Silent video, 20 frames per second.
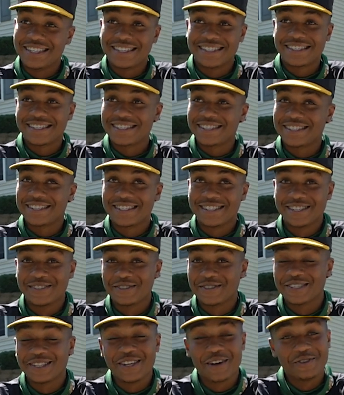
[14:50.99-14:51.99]
Just
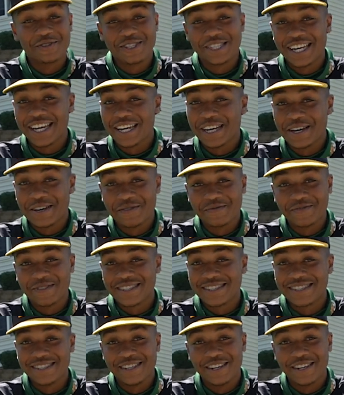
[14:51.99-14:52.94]
little slow jams,